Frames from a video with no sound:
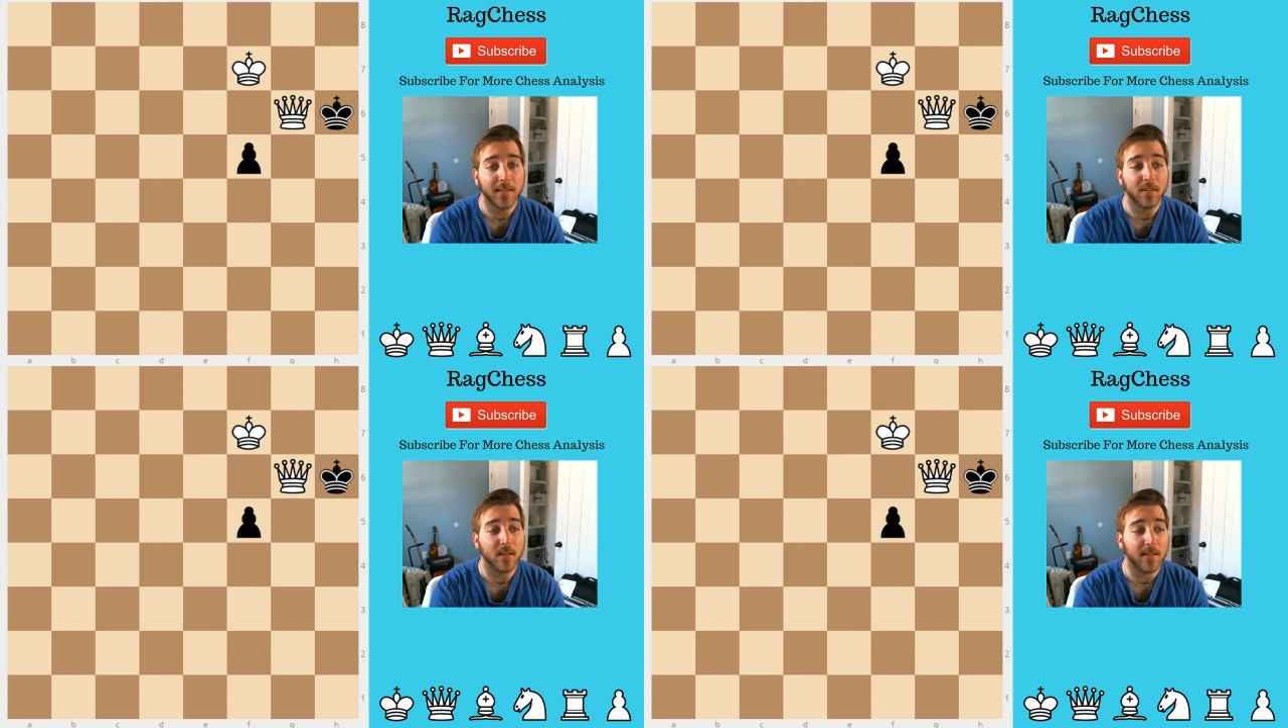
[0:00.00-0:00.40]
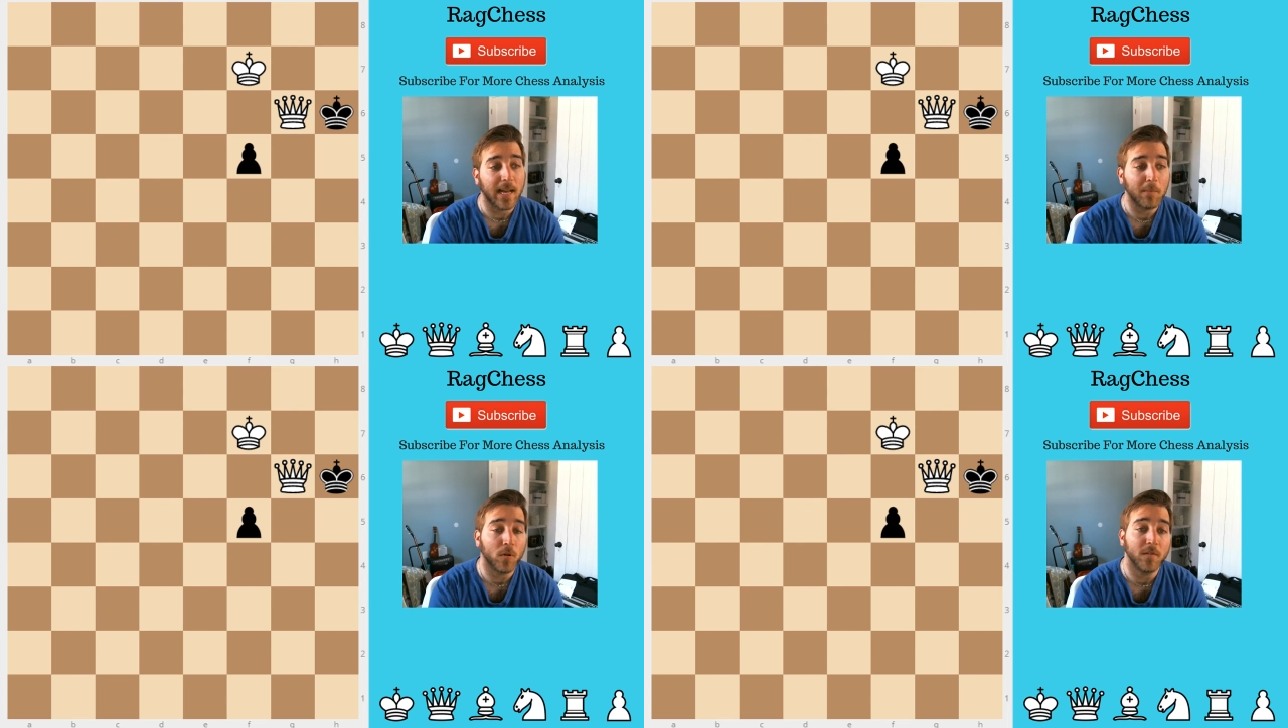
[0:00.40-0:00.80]
There's a
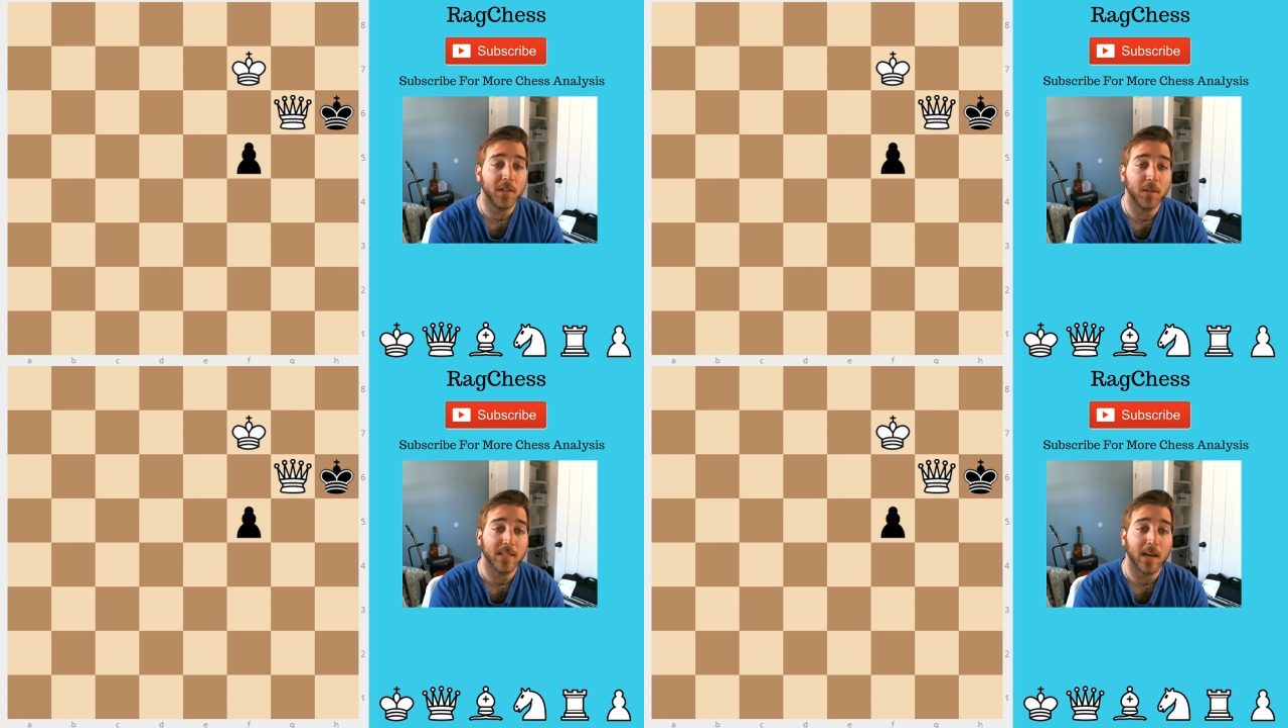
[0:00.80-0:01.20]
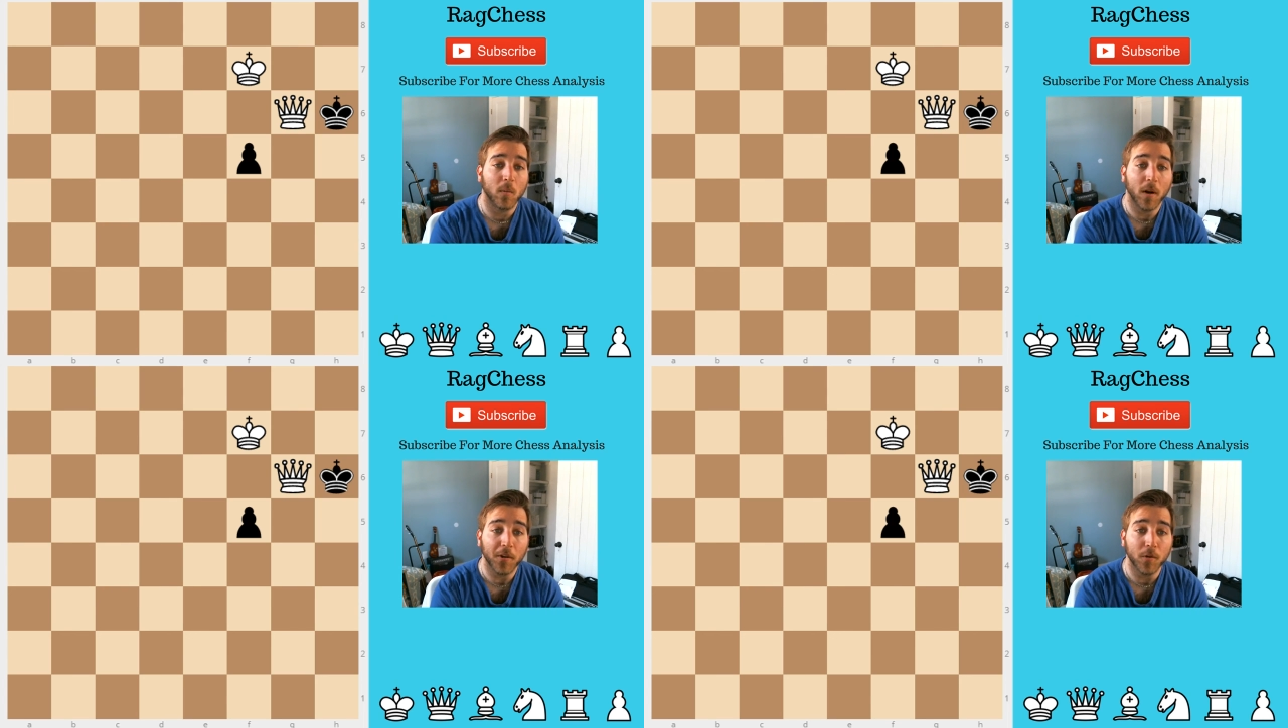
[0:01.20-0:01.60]
lot more videos that I
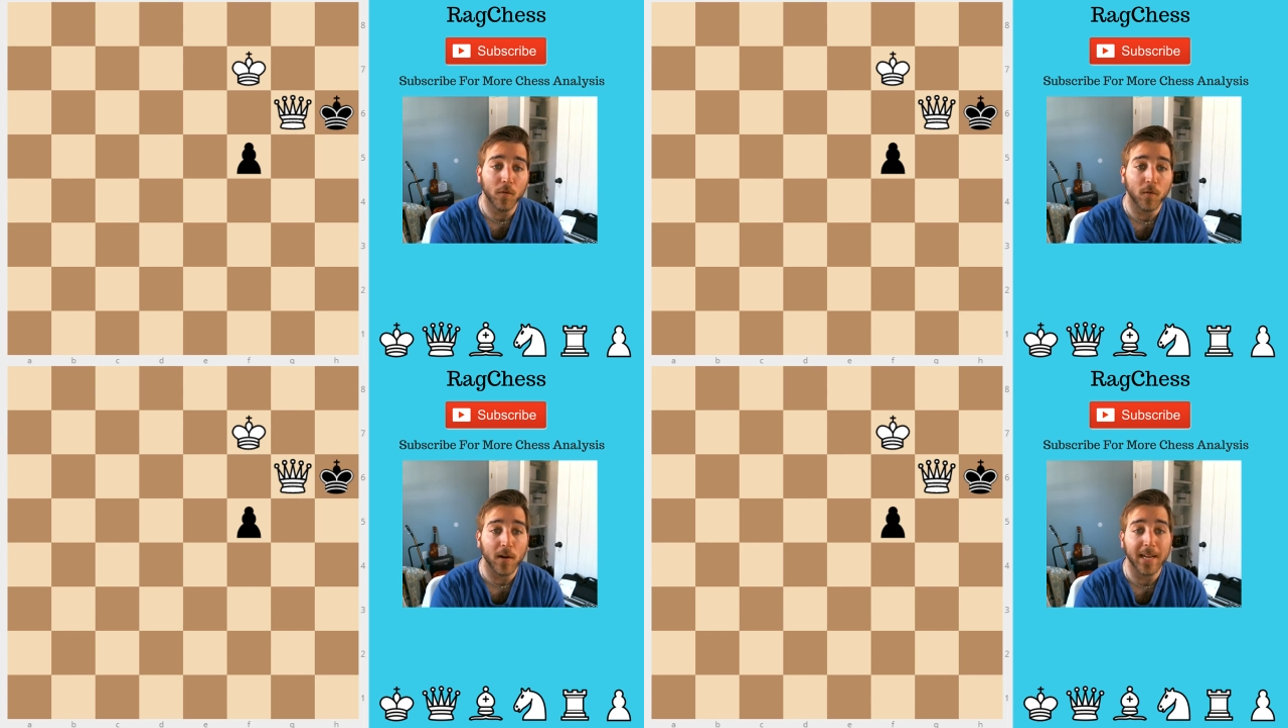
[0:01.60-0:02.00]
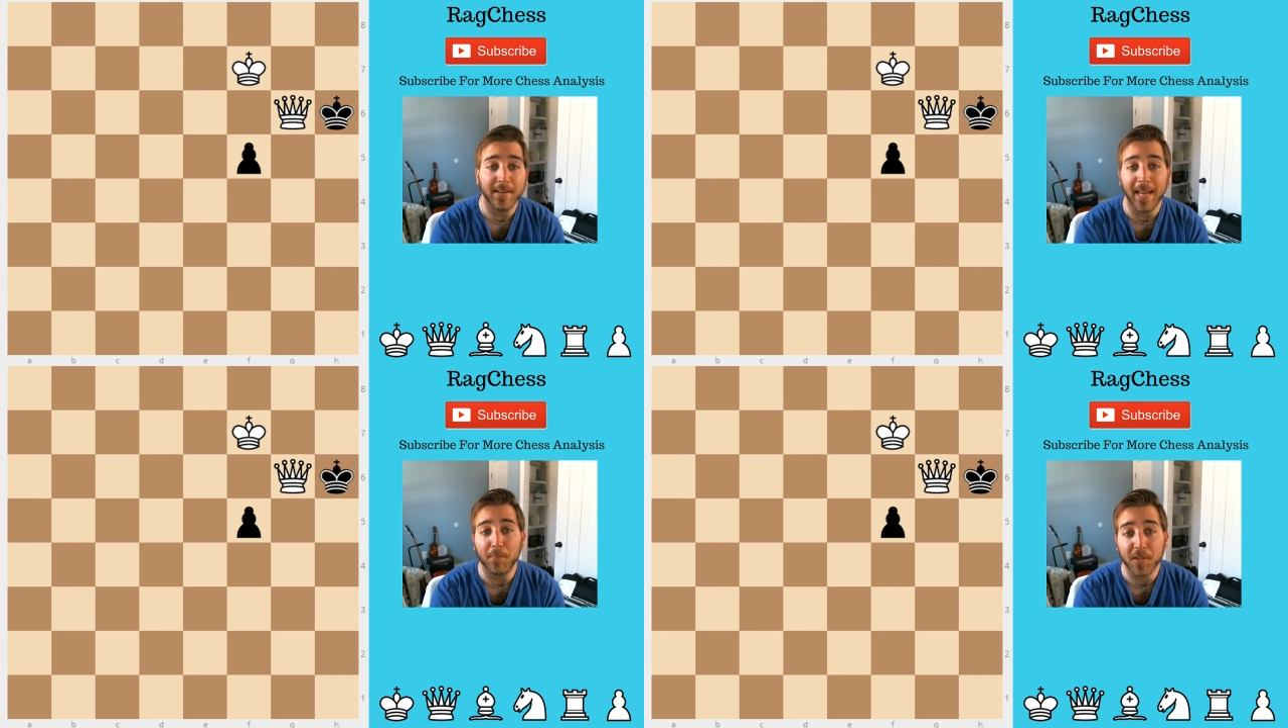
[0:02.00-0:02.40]
want to do for
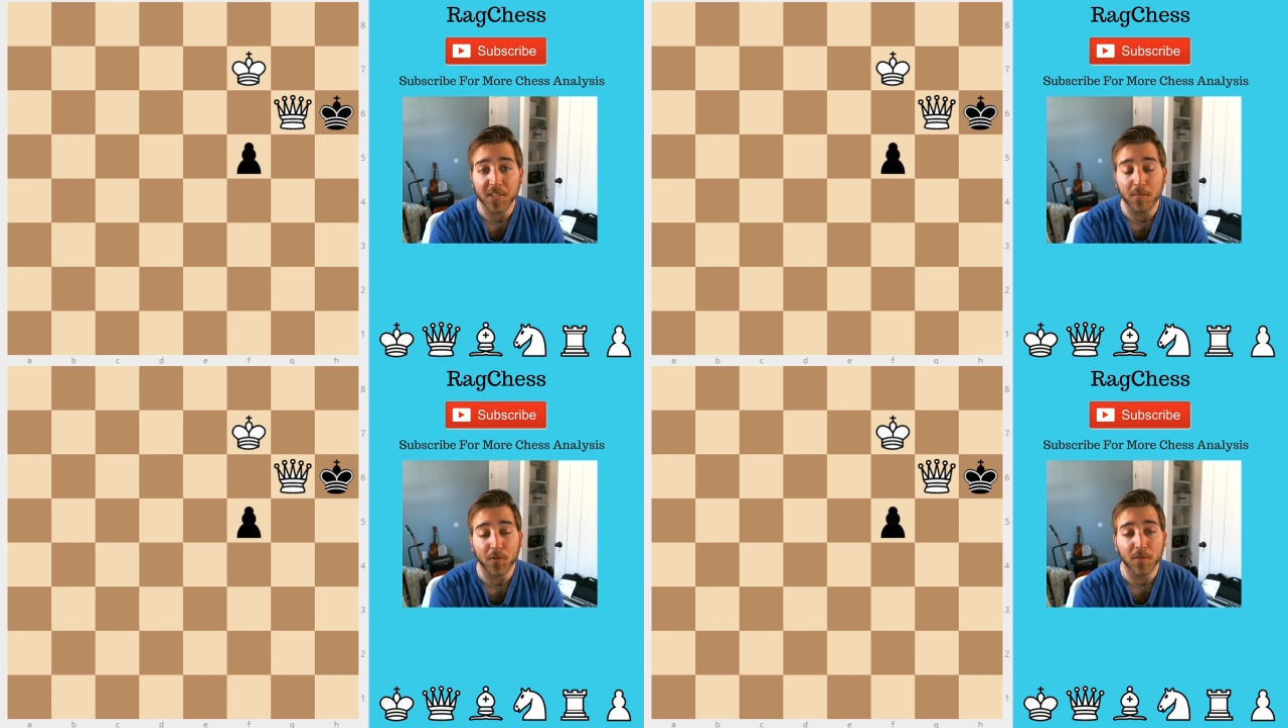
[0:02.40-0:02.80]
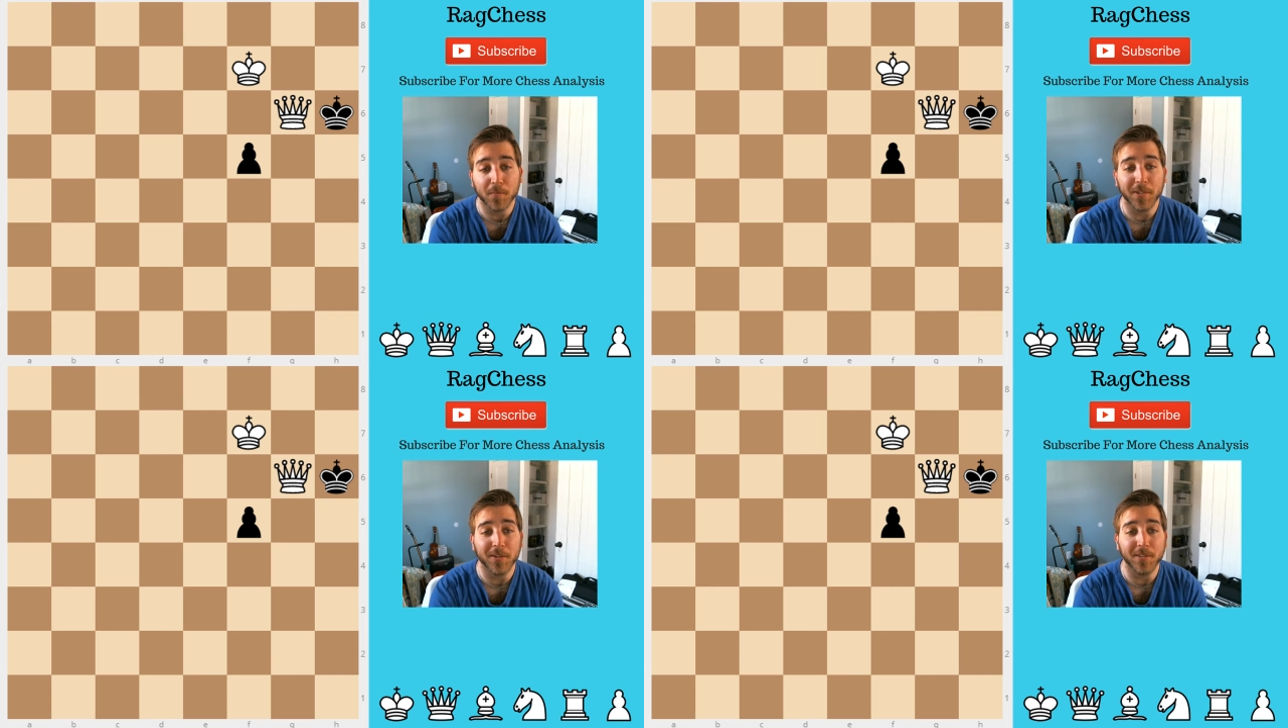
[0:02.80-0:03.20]
endgame principles
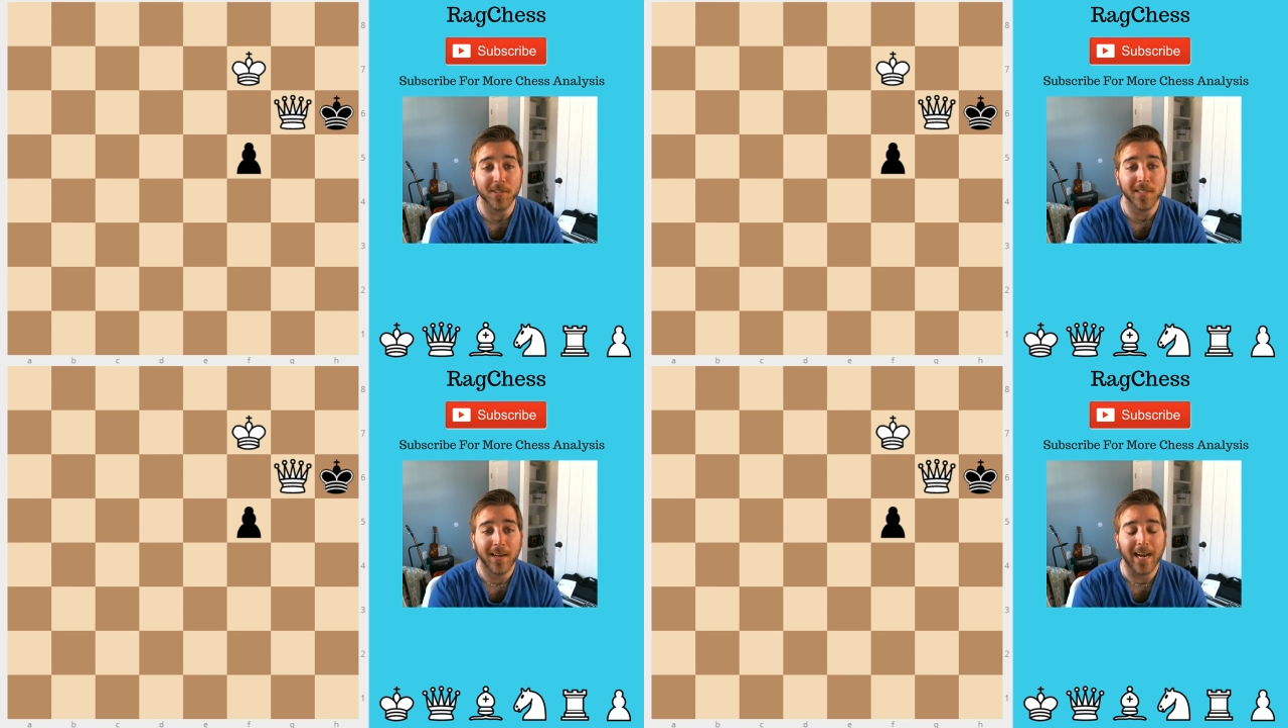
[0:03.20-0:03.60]
because